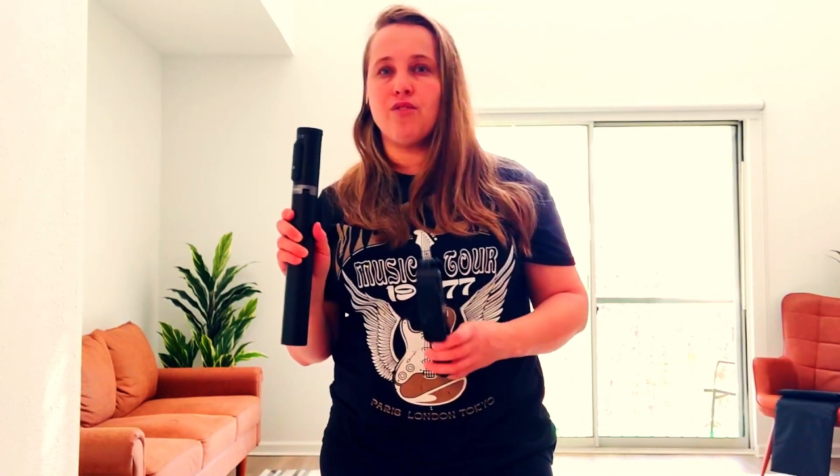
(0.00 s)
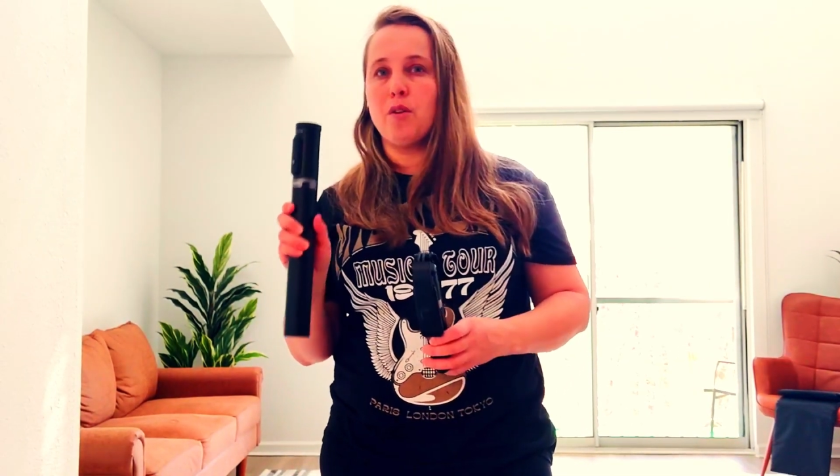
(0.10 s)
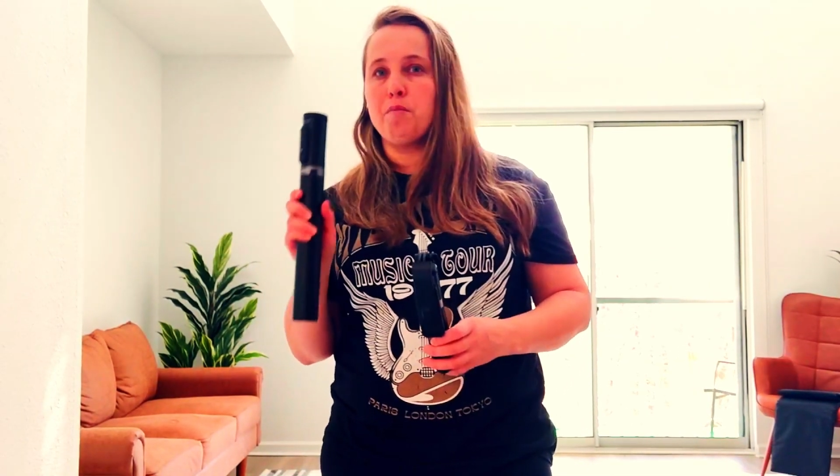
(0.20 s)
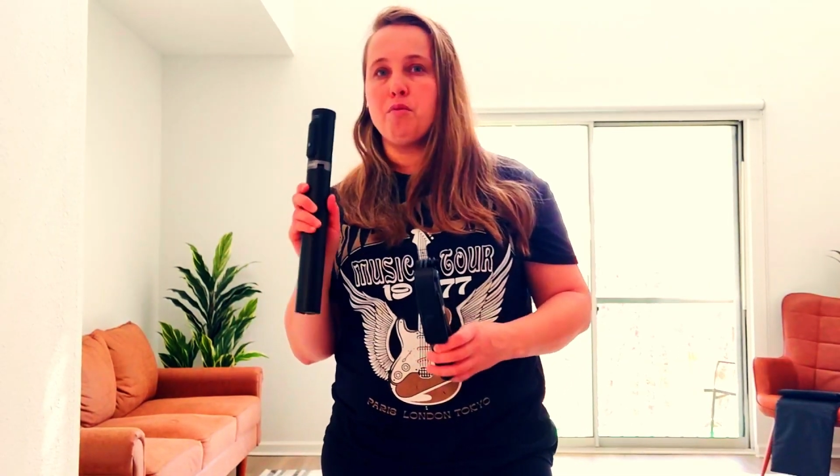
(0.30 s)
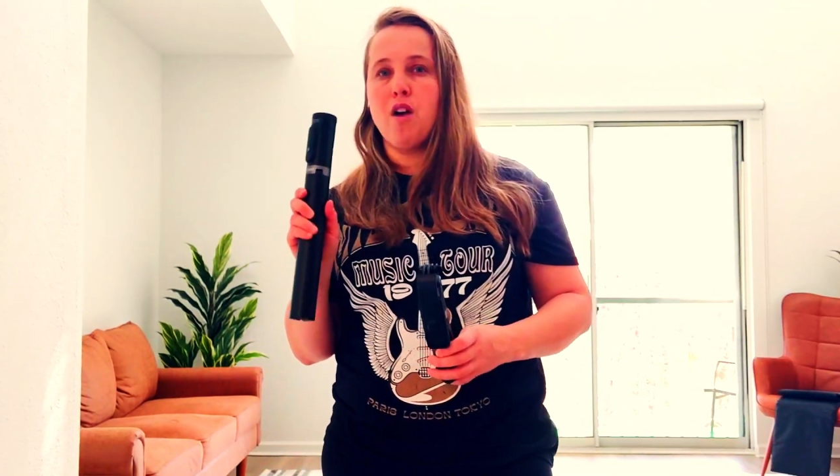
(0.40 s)

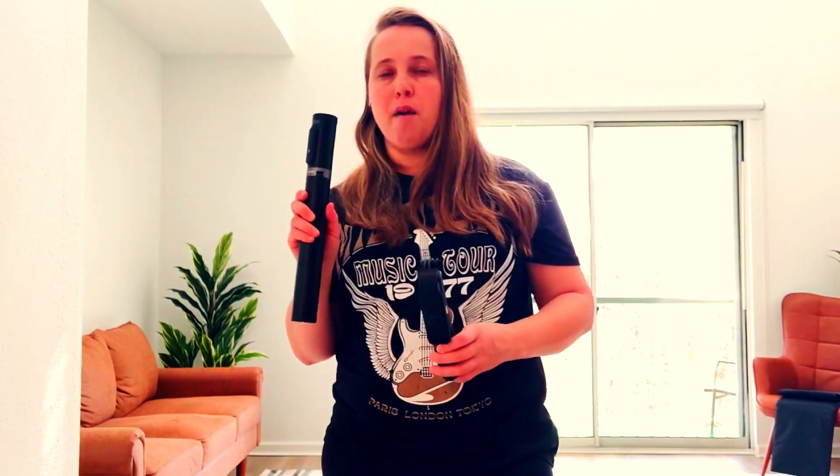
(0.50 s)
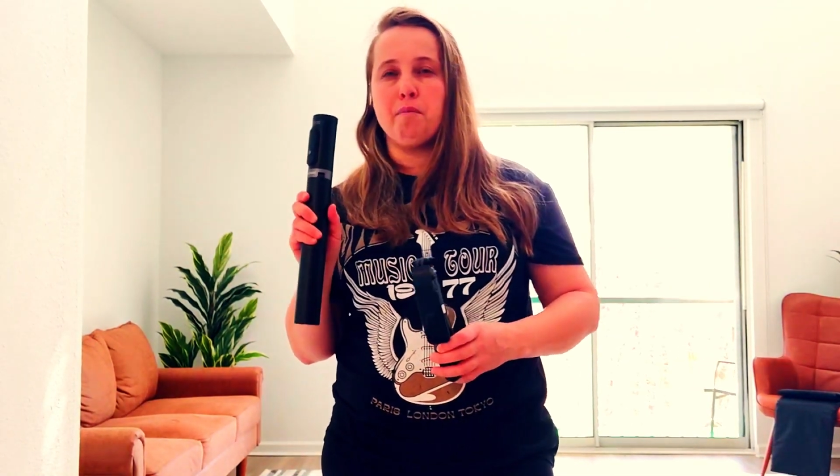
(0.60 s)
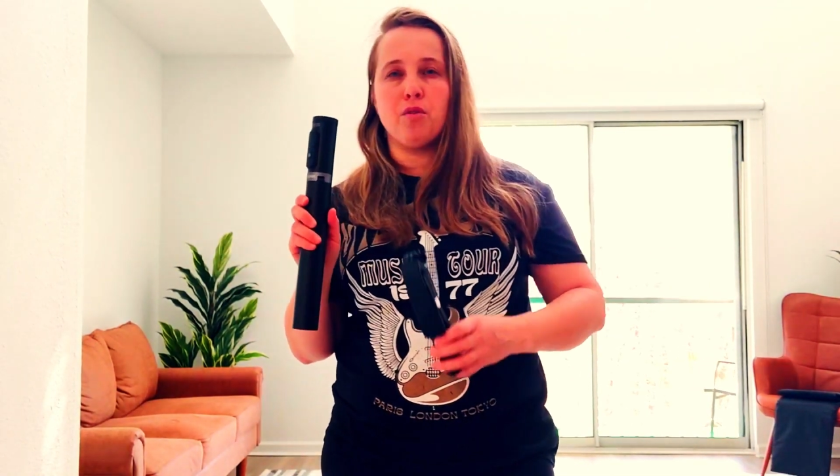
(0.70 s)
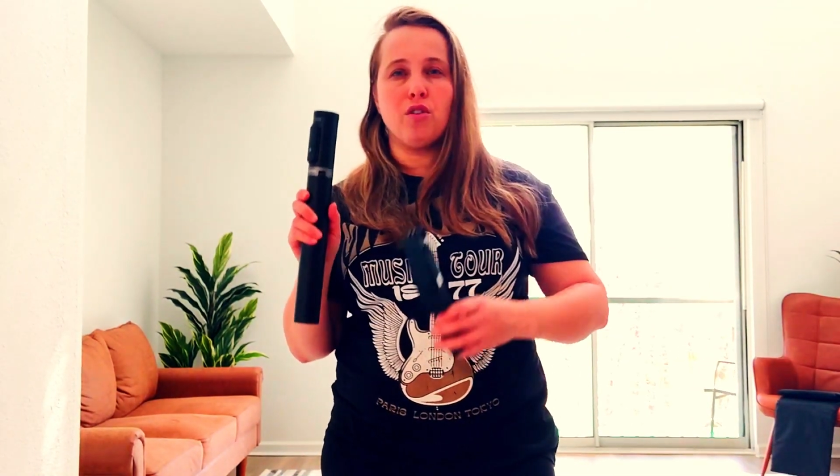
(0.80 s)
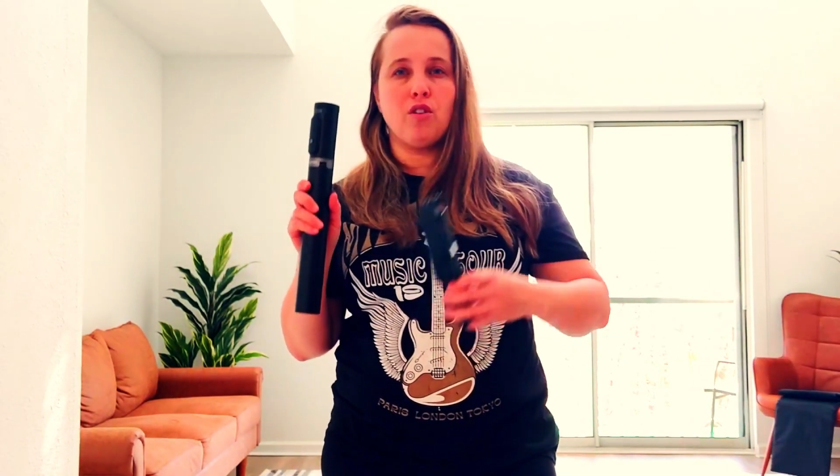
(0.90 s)
for
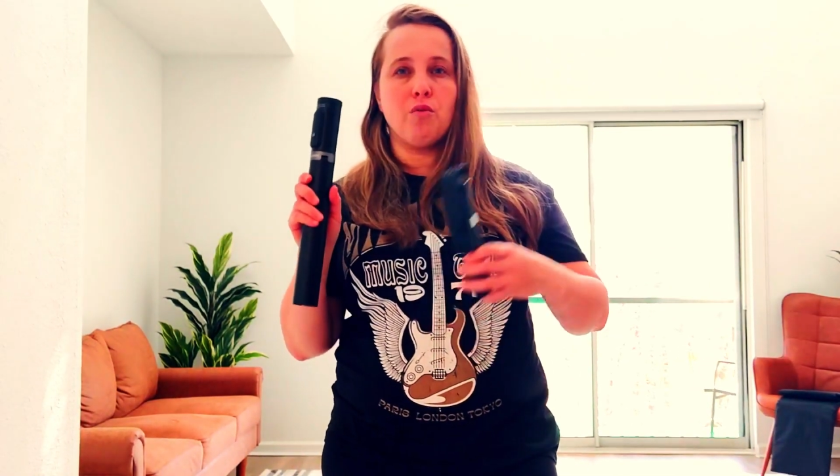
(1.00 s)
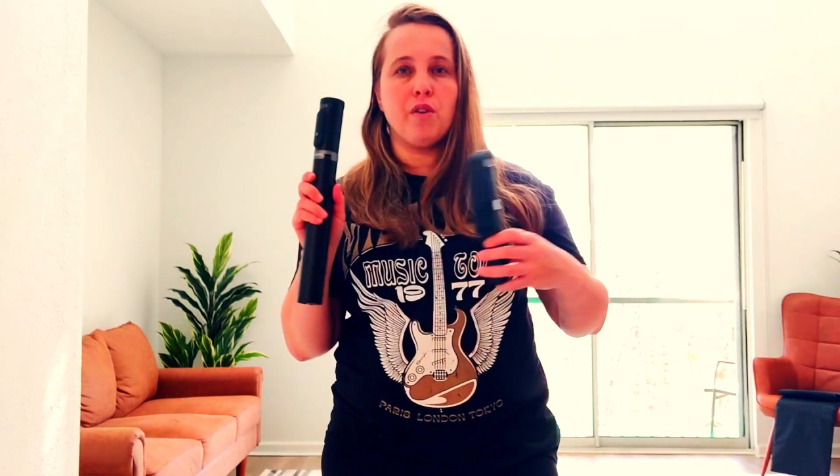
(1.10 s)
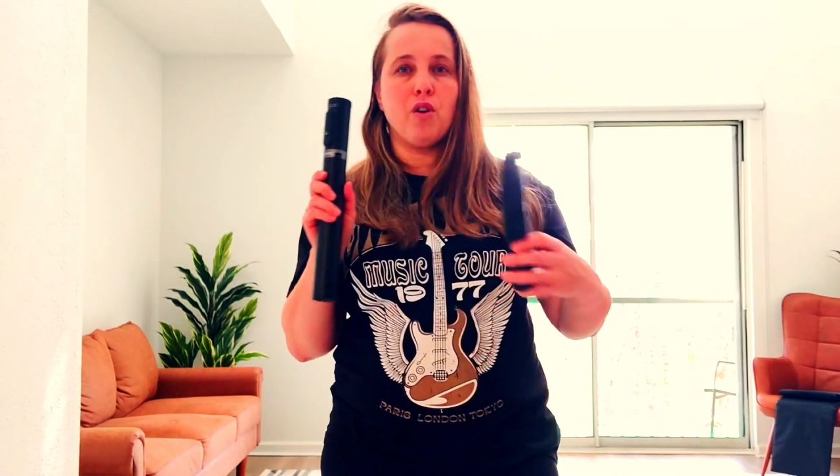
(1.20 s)
proper